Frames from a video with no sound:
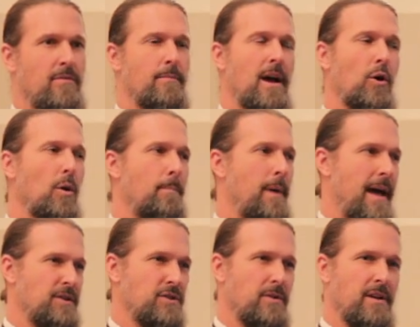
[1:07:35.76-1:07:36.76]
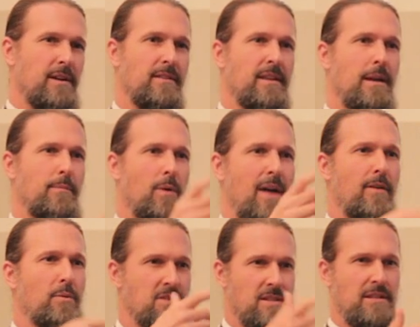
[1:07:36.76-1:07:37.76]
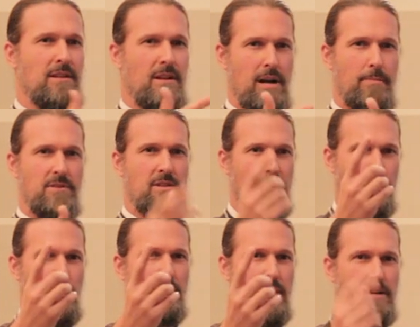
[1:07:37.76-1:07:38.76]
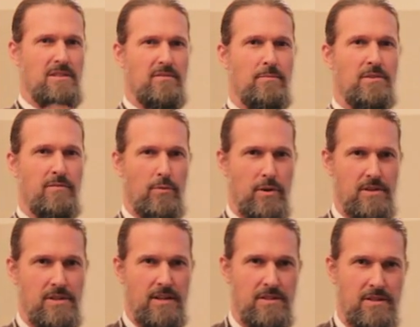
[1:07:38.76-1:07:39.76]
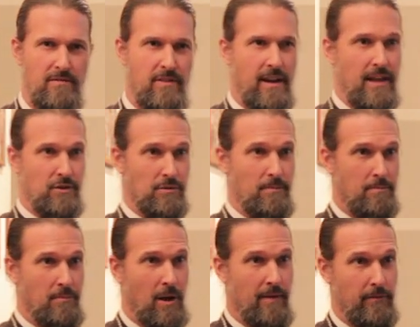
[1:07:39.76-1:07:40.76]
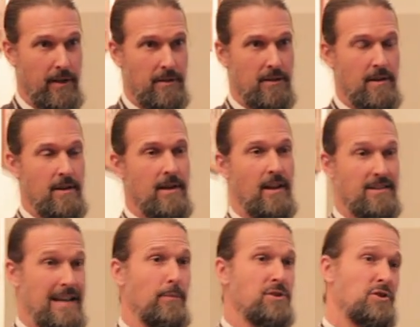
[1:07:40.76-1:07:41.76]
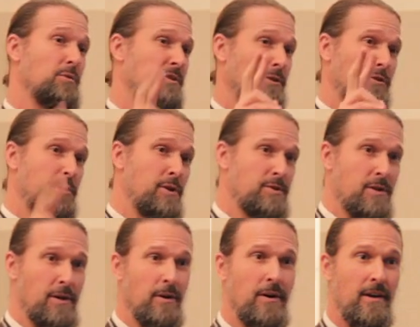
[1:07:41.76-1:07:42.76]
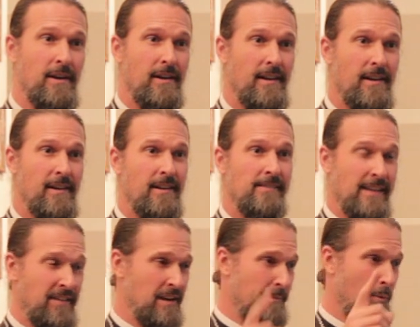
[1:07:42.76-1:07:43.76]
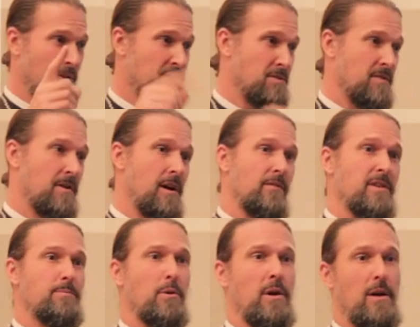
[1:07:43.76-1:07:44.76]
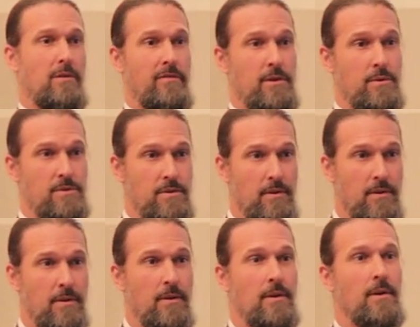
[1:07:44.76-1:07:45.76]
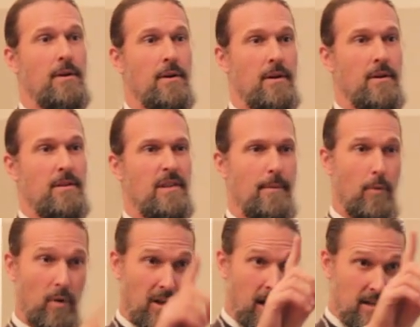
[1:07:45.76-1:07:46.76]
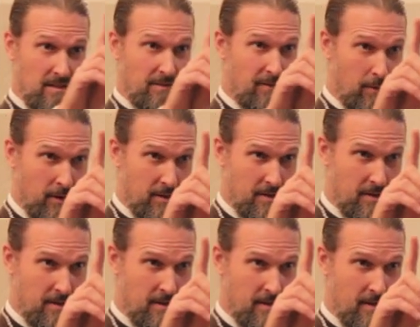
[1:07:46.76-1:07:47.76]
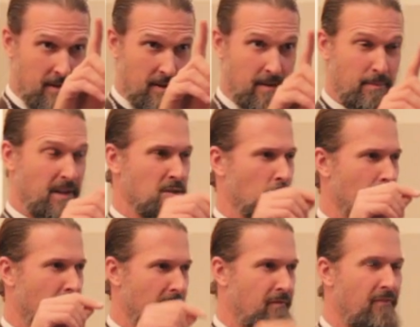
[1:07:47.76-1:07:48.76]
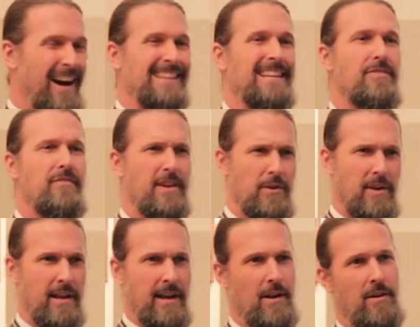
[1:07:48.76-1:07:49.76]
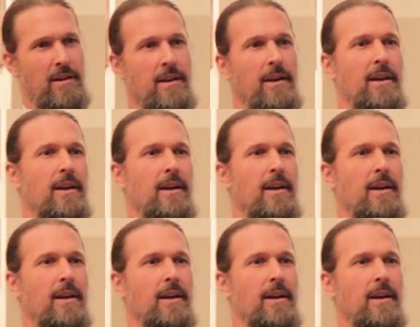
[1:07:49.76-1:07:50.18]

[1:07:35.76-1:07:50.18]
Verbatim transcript: for my whole pastorate, I've always said to couples, the number one cause of divorce is financial conflict. Because that was true until 2 years ago. Now the number one source of conflict is pornography use. Number one cause of divorce. Because women are finally figuring out